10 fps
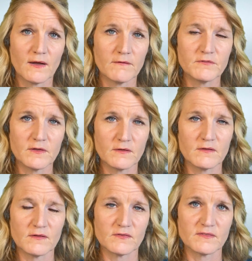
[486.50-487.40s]
of the
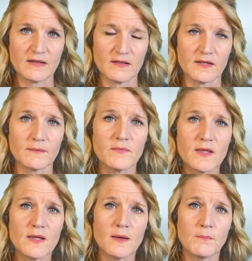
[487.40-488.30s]
distilling.
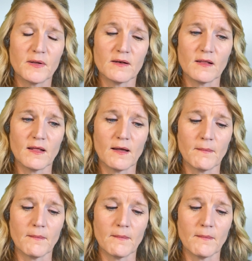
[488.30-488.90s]
But